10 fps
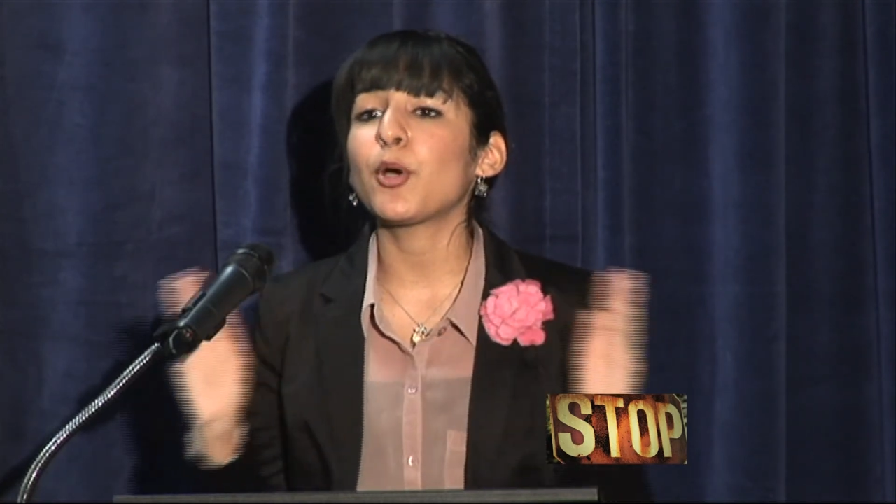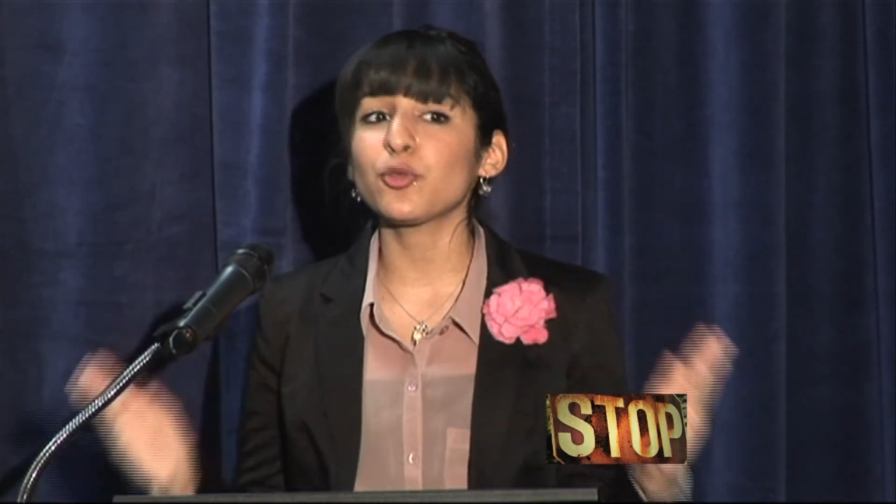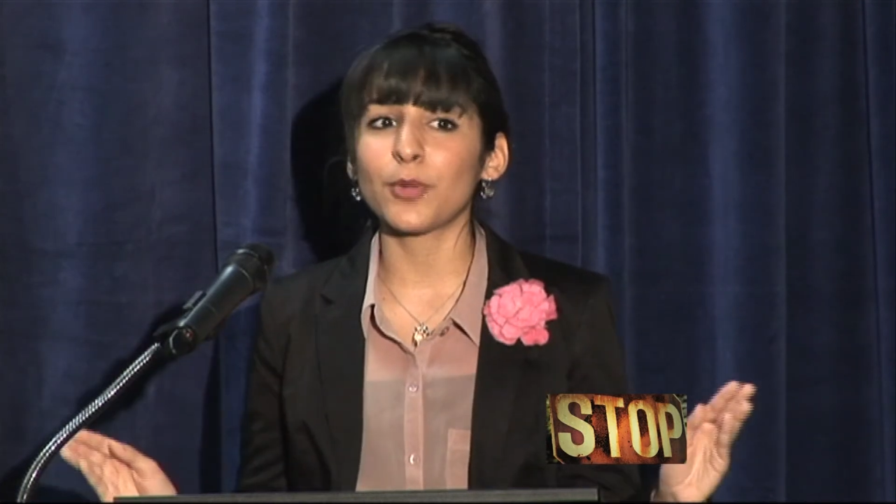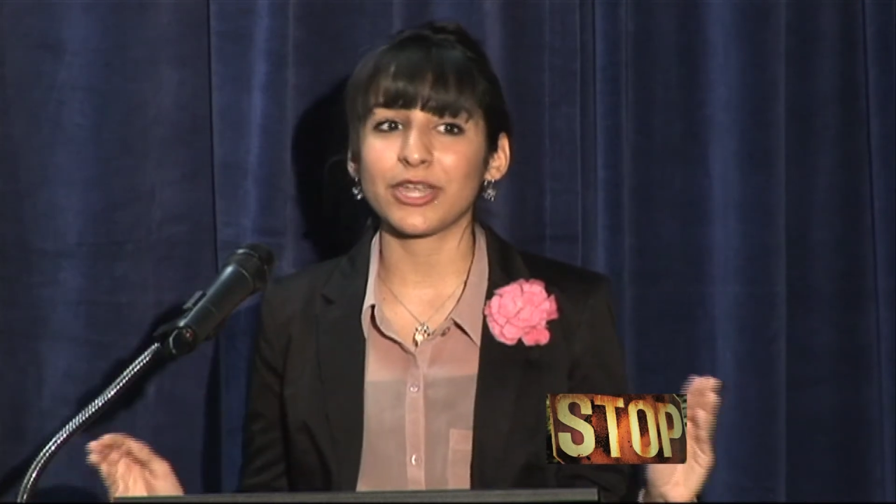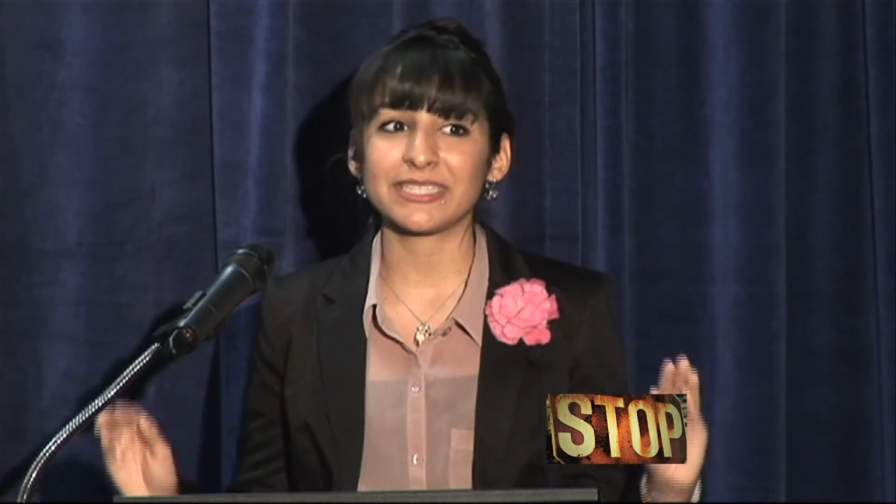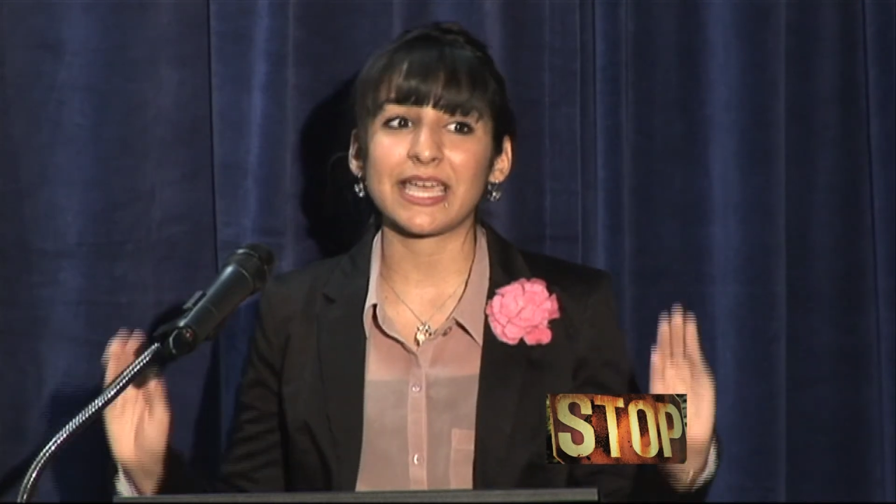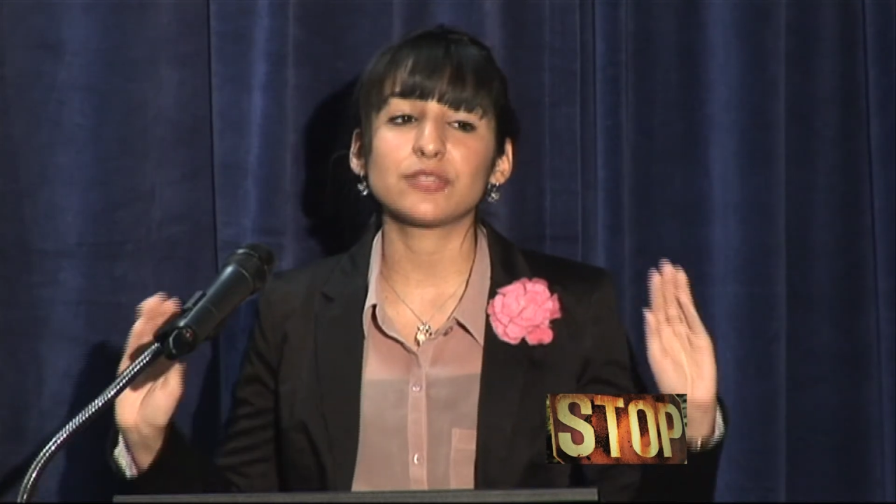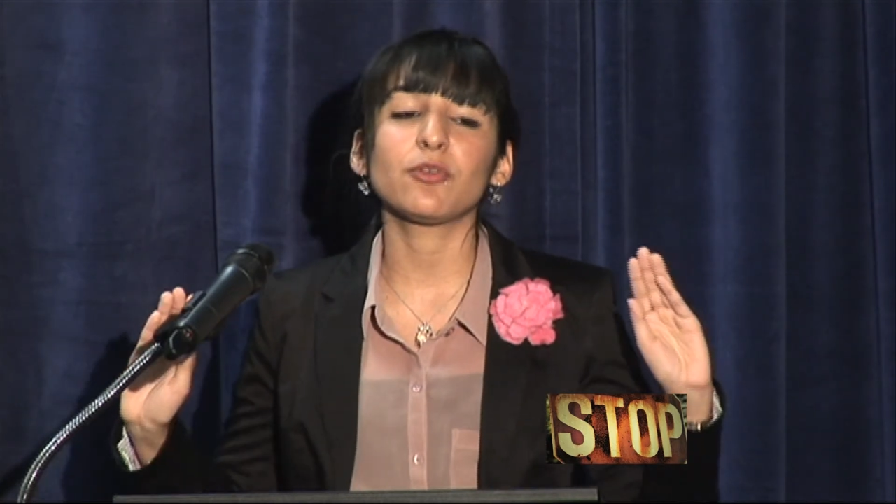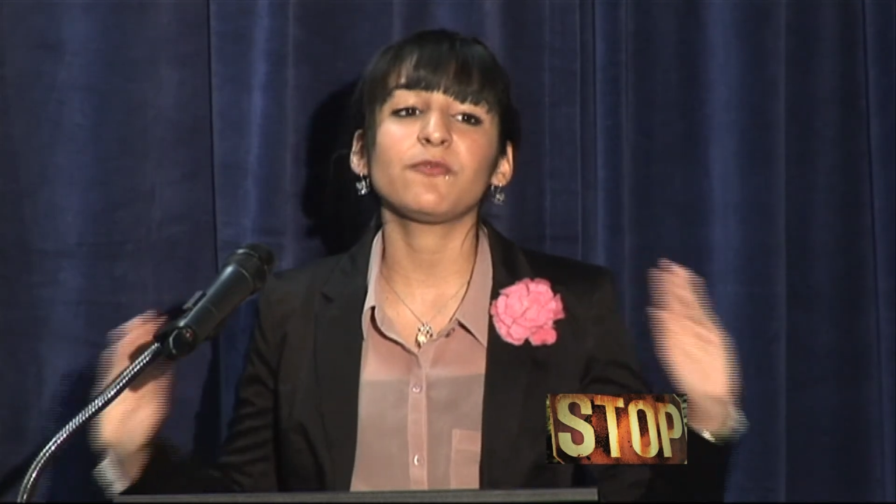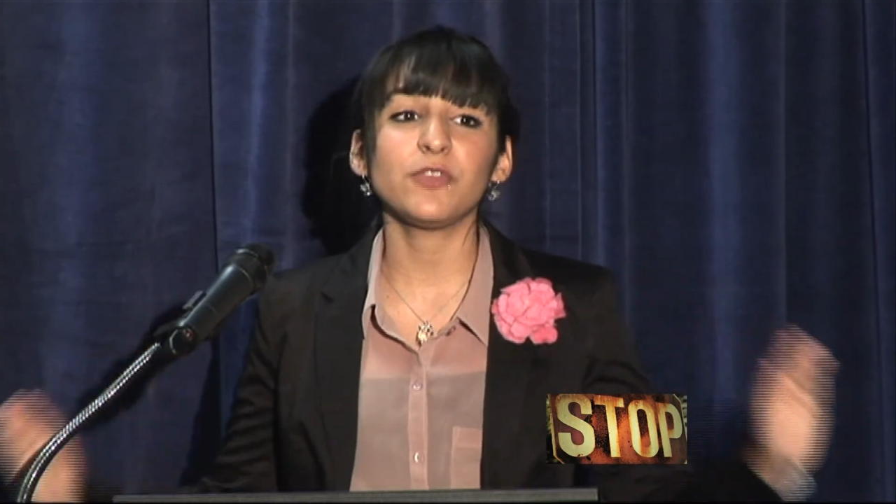both party
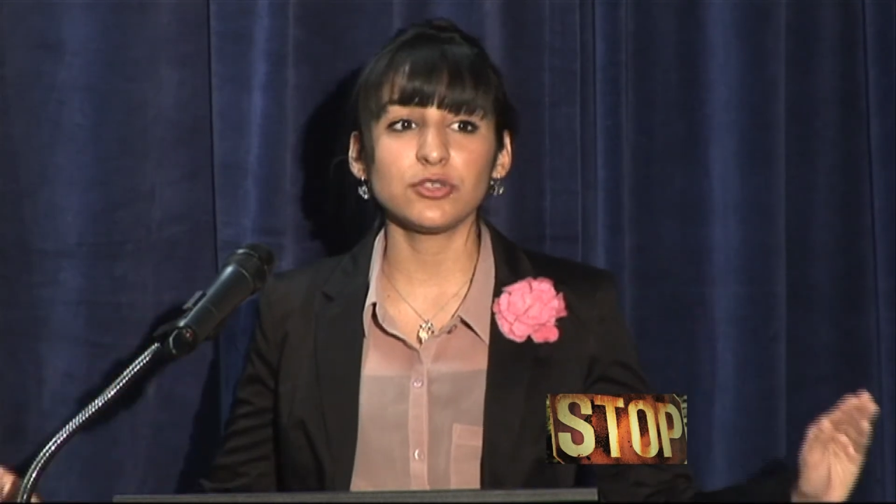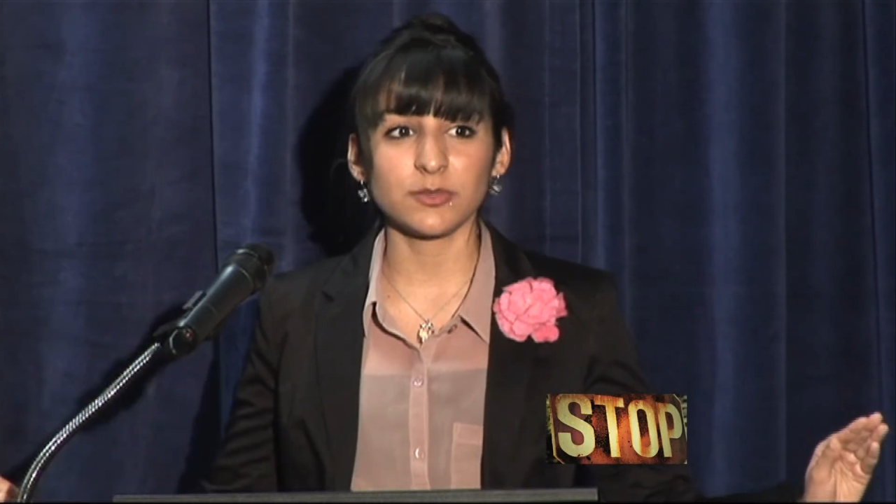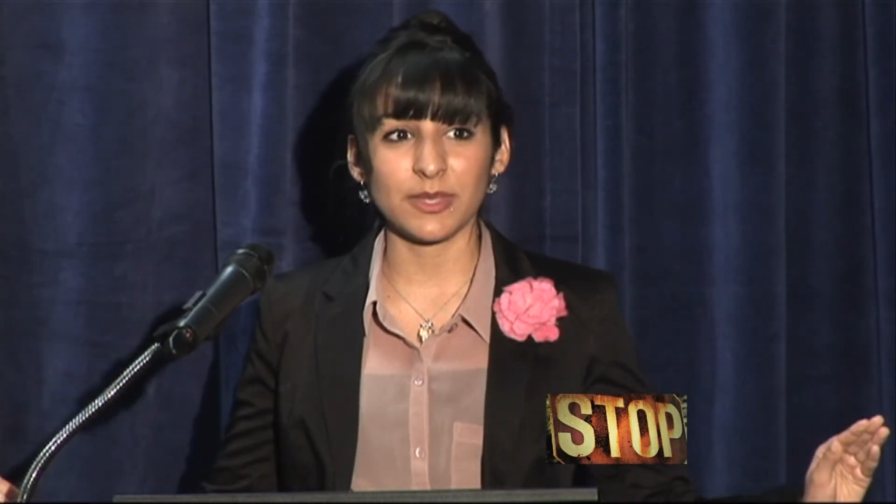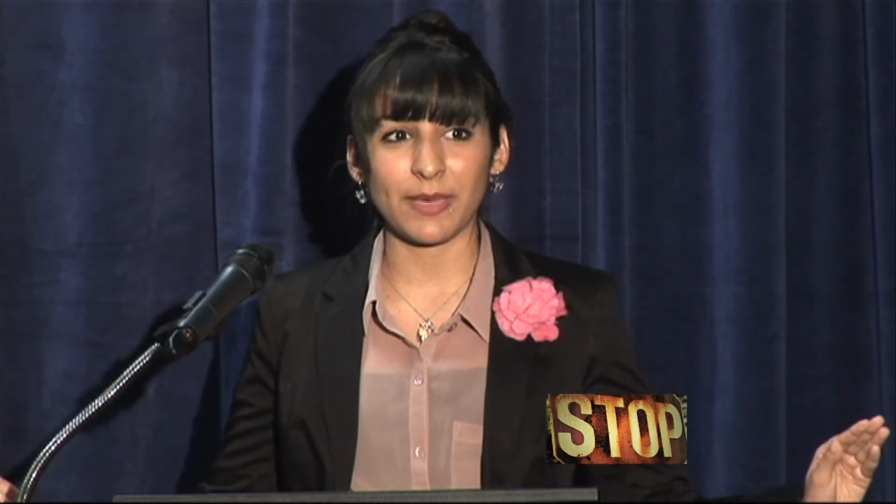sides refuse to be